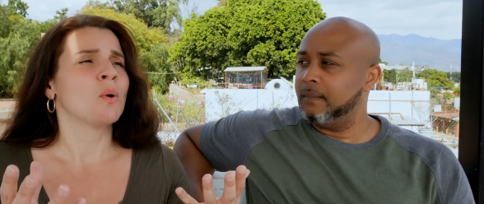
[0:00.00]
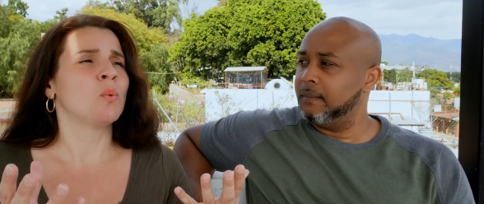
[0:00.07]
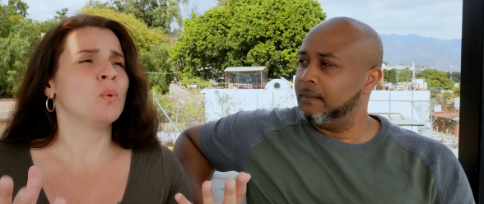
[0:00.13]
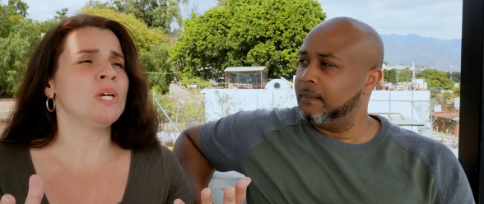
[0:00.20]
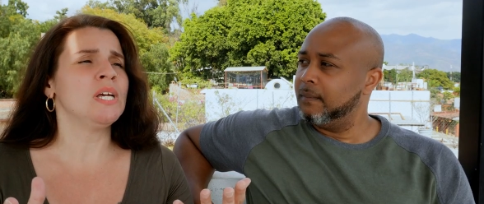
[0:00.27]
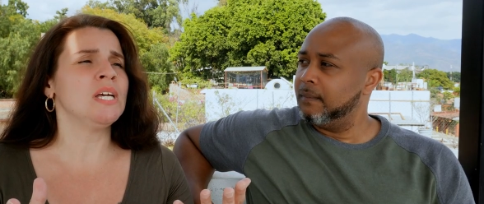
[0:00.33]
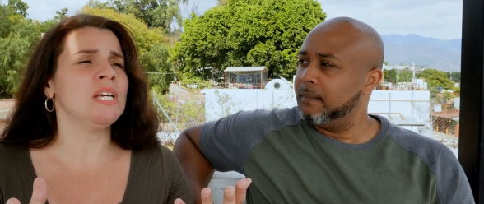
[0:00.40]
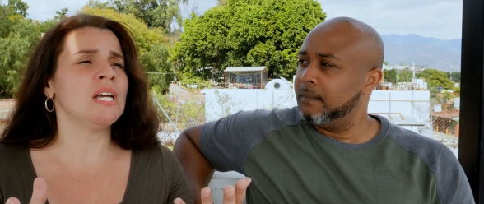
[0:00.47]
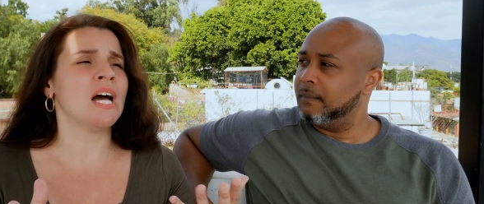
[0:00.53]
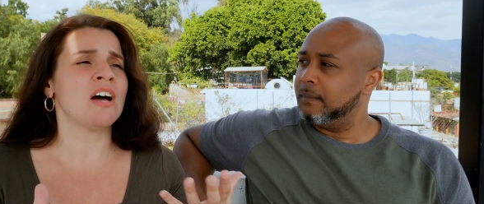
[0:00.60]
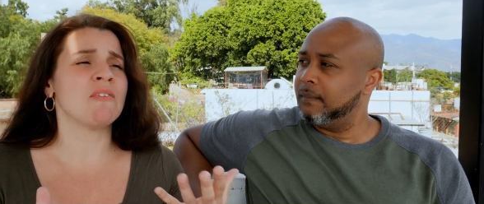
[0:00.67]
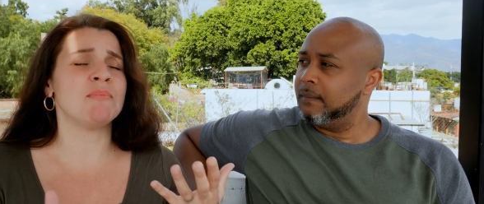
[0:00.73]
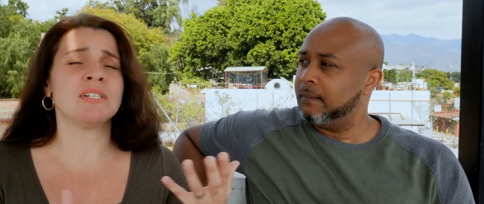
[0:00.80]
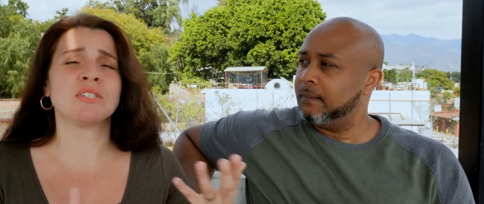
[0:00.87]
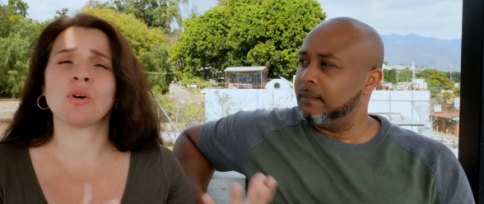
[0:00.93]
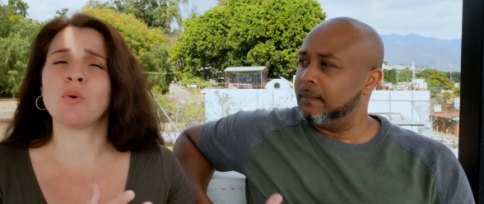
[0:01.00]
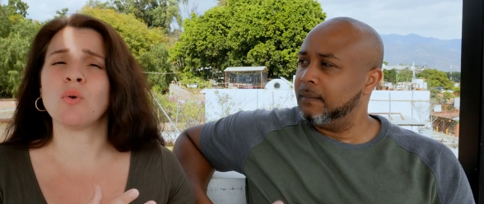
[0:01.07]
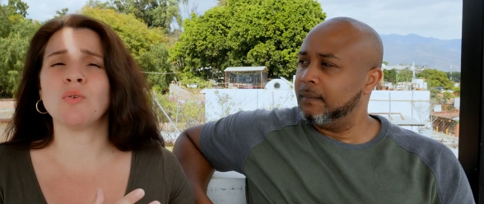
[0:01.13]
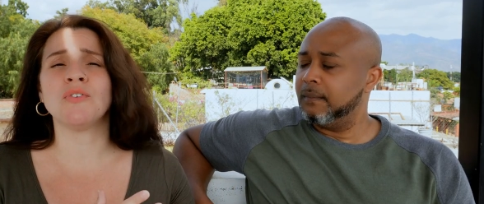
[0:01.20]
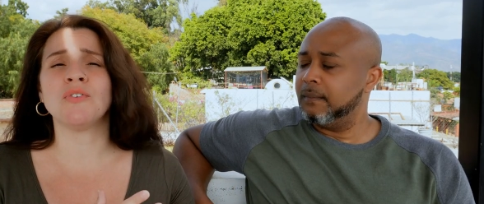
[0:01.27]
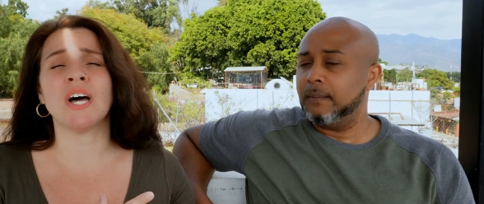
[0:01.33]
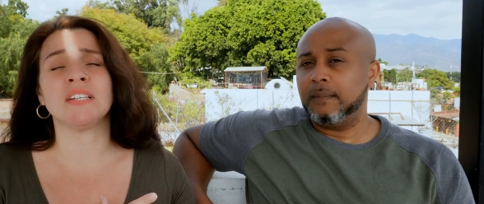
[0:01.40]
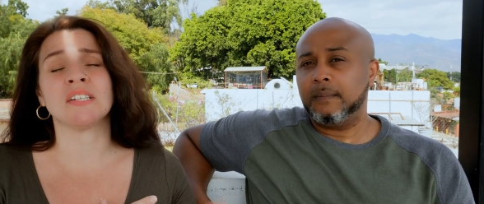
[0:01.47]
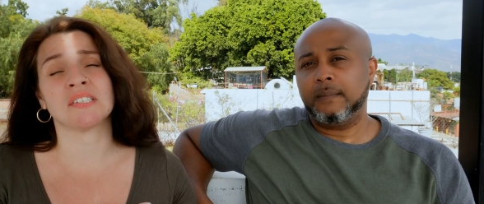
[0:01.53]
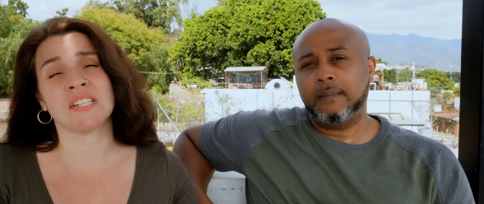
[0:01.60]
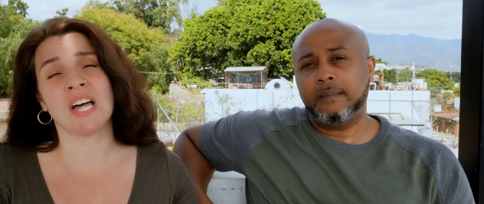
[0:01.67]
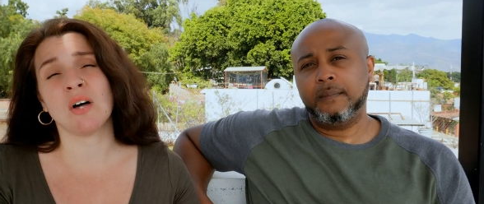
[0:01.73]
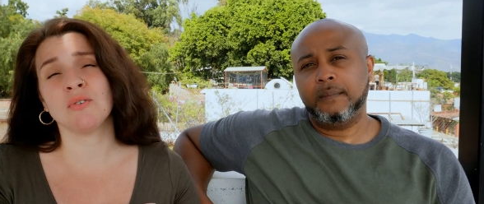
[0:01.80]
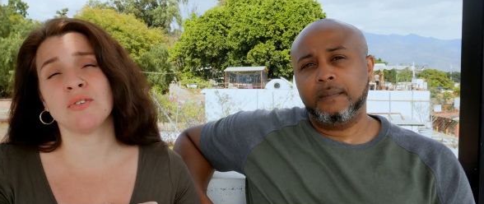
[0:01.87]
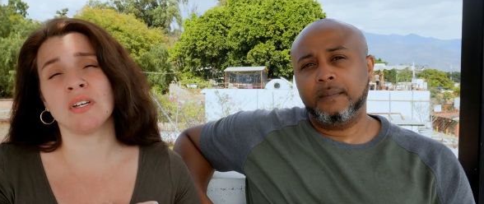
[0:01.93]
Speaker 1: we have been told that the
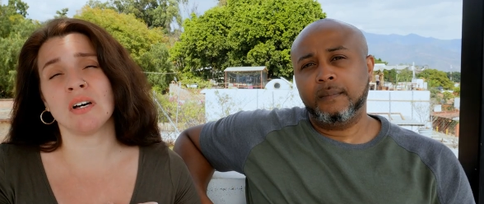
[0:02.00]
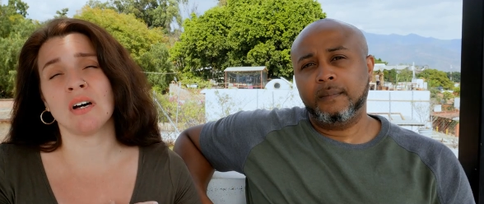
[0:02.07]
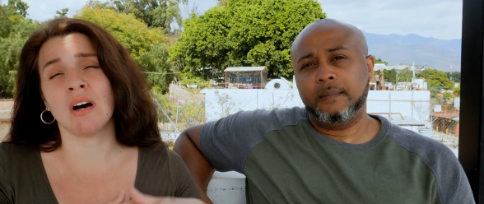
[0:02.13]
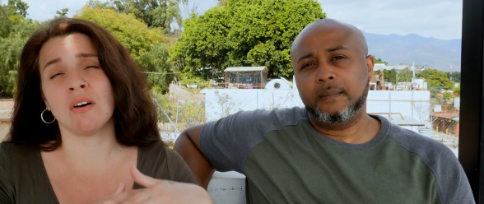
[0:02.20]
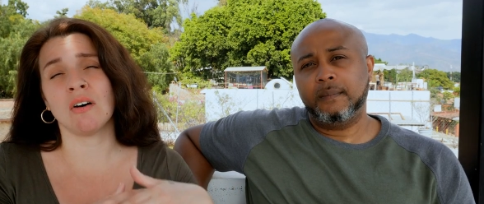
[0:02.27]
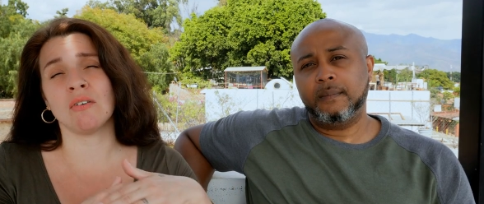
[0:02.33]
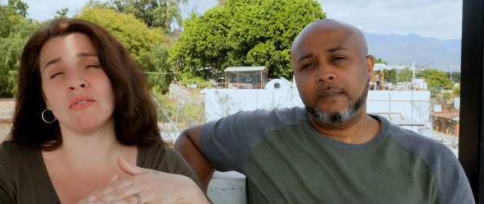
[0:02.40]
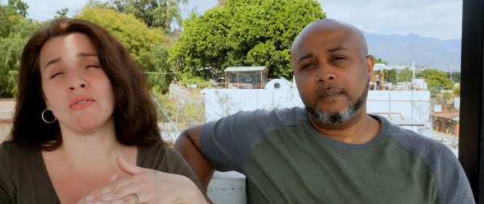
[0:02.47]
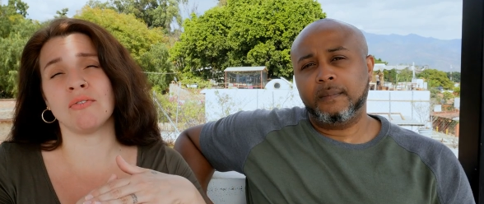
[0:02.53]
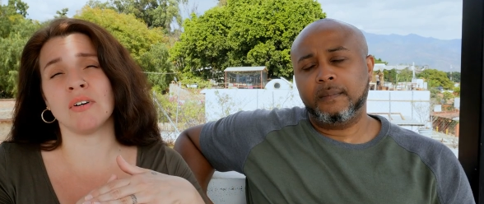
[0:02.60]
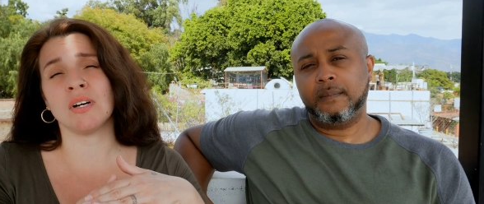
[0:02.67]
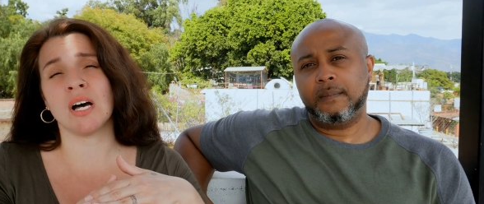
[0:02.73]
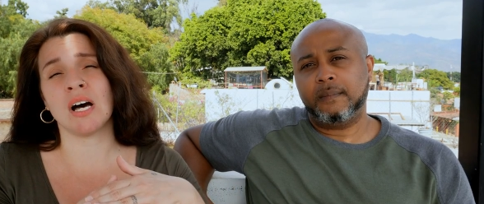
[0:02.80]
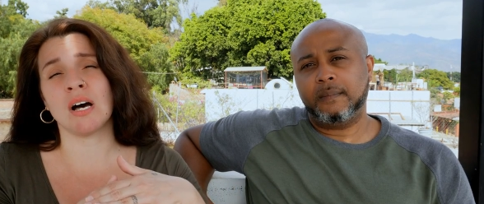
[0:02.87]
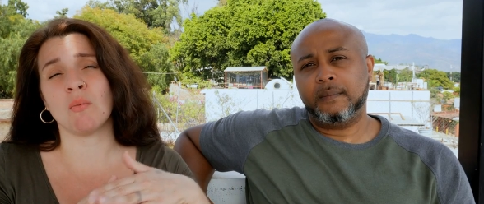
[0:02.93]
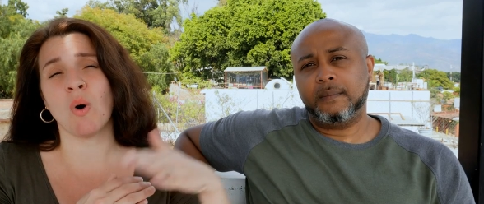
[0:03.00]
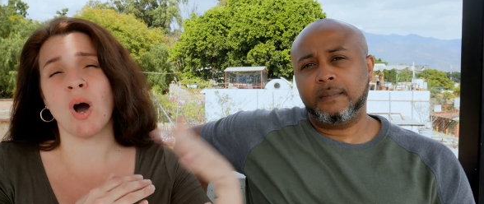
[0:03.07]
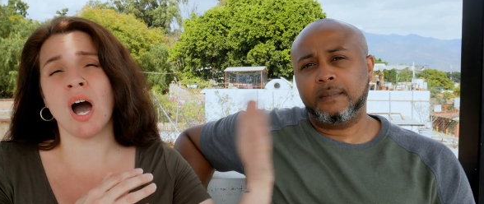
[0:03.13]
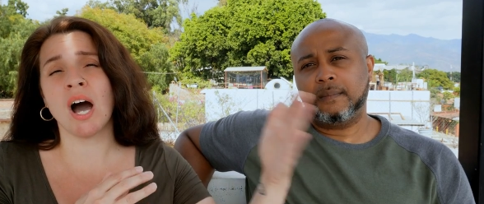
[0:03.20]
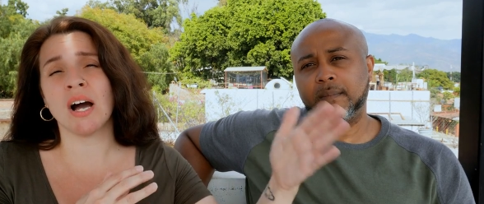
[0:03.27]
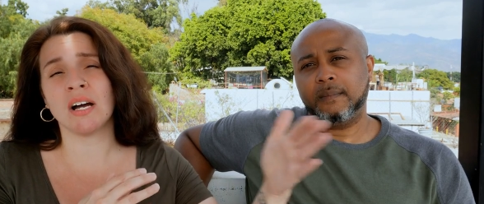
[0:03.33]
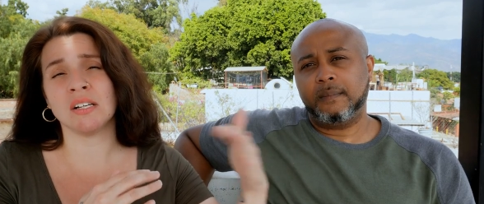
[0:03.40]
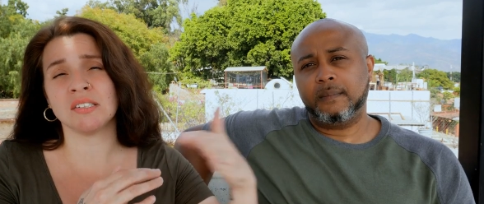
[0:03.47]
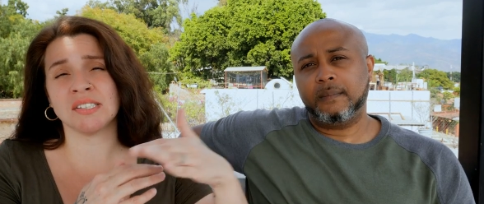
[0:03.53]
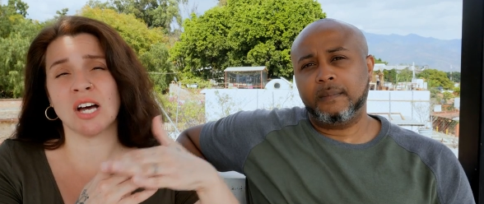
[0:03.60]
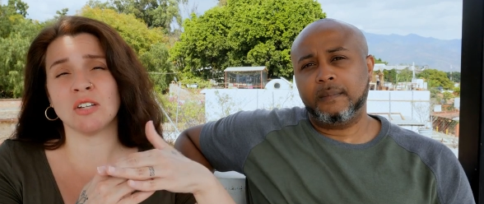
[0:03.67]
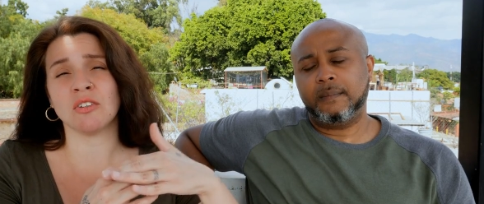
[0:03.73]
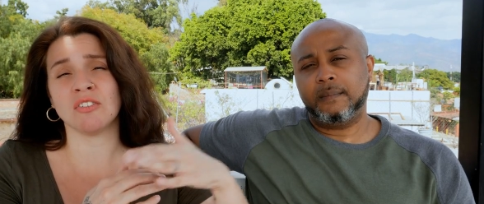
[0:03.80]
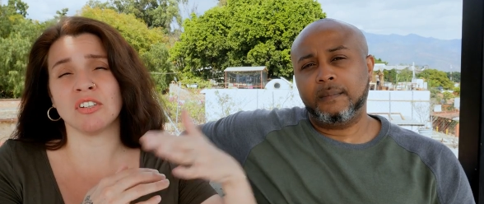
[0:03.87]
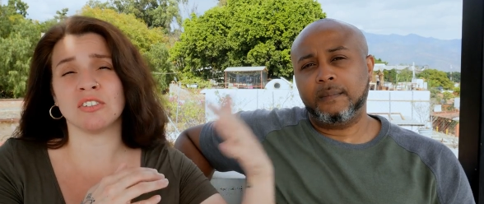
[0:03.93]
south of uh, Oaxaca,
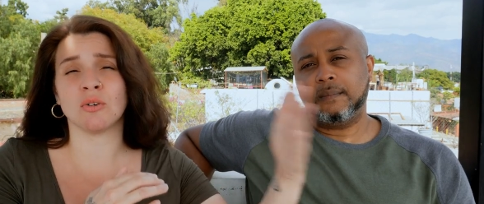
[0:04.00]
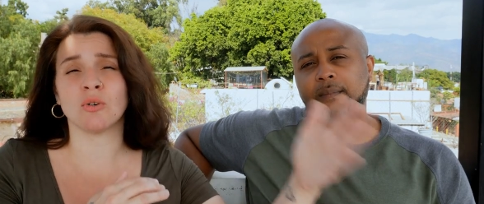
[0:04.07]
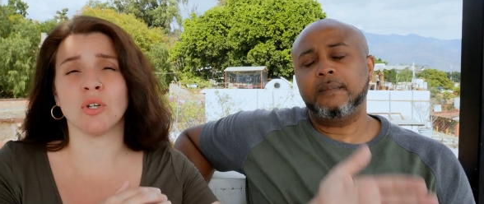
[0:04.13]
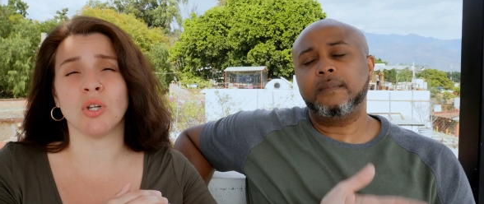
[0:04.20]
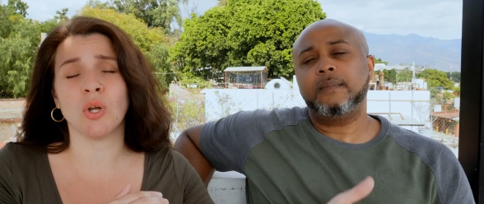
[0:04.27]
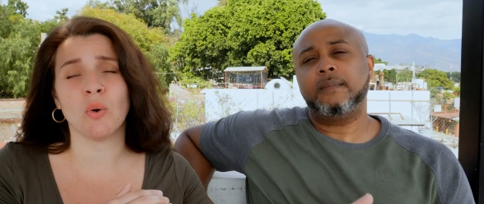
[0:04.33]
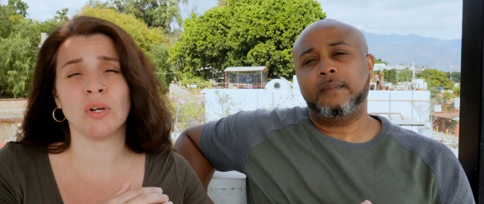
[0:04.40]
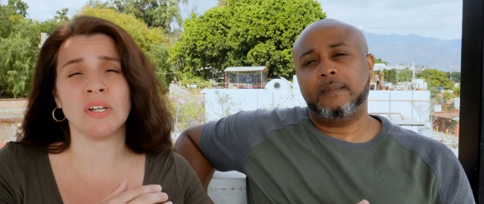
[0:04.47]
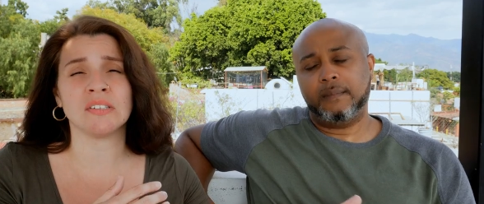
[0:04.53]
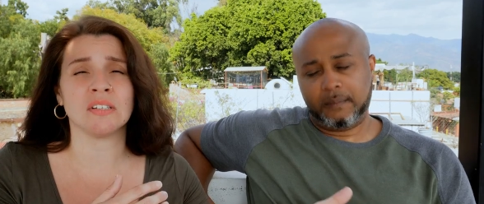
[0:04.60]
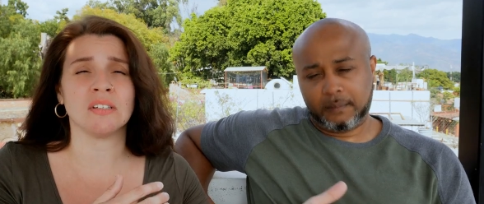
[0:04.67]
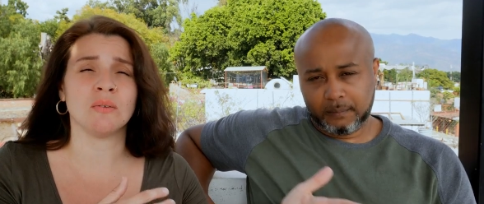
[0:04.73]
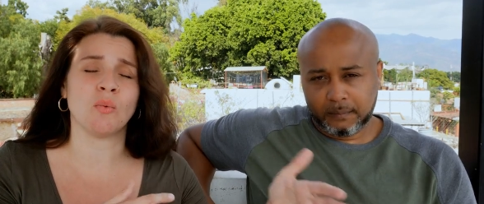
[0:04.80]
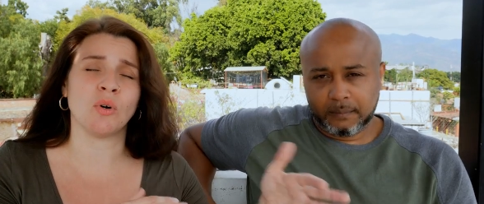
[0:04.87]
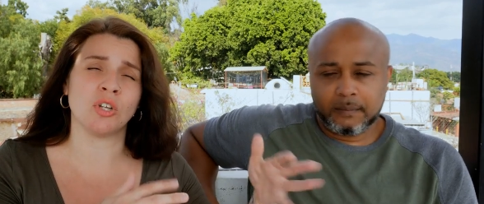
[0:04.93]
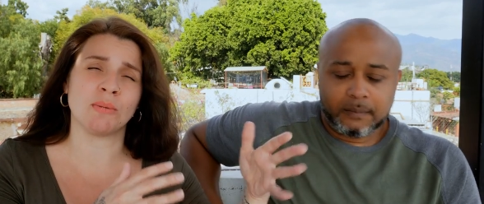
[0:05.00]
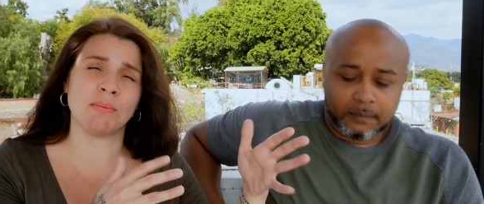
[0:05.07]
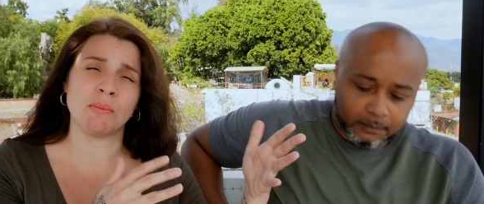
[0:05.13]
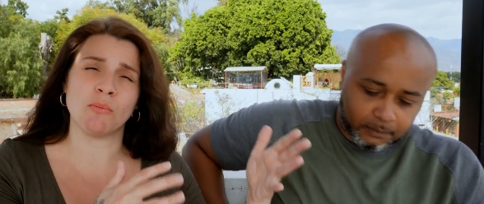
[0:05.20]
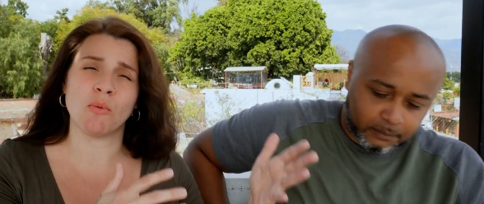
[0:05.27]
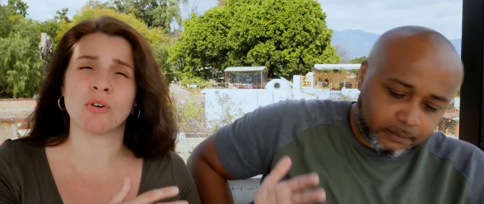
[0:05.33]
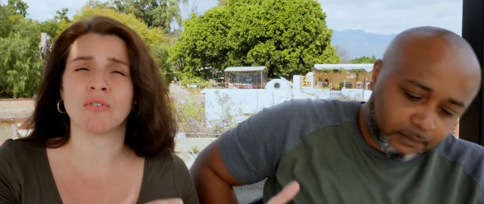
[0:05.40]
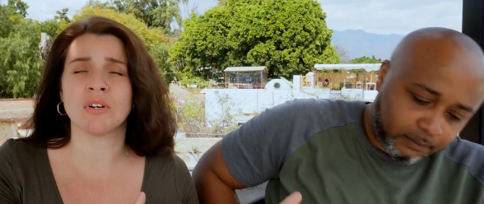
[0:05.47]
south of the Zocalo, is a little bit more